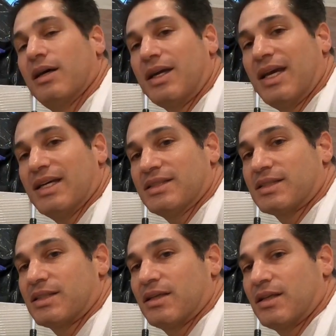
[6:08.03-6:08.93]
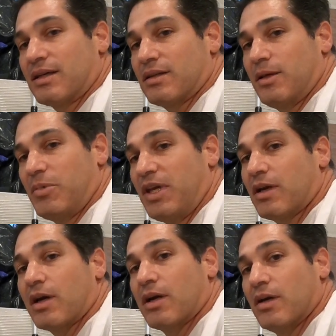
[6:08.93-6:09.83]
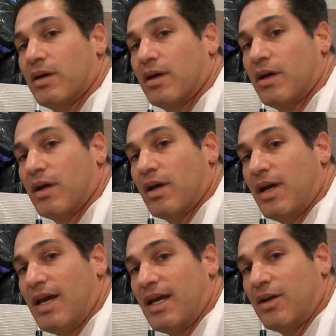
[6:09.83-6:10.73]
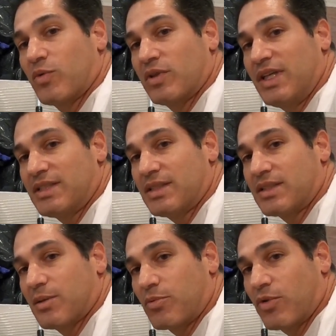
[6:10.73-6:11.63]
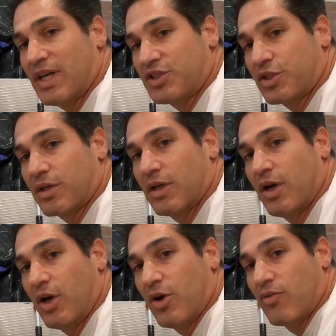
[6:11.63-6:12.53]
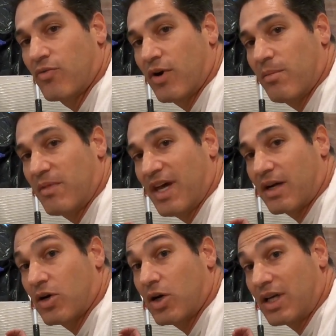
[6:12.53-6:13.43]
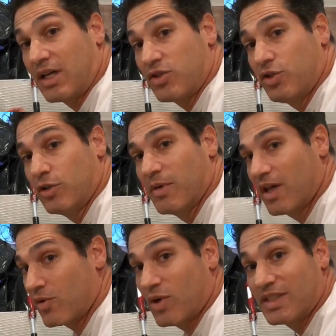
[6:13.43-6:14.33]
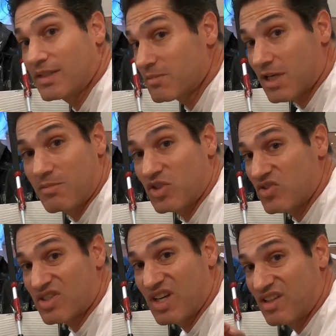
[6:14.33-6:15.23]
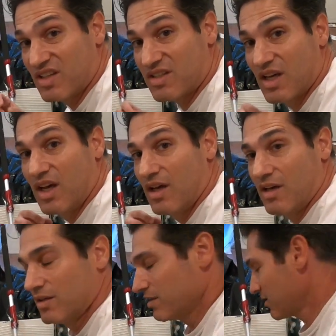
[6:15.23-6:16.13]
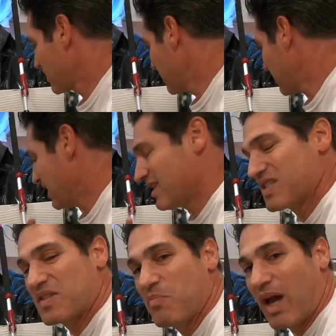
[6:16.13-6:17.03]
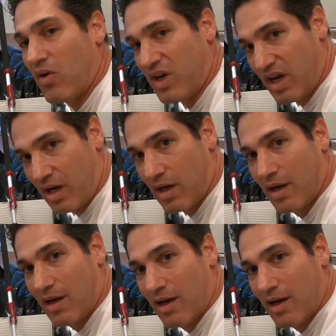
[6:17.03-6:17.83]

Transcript: against the clip here, and it releases the pressure from that caulking tube. Otherwise, sometimes you'll just get this kind of like the spouting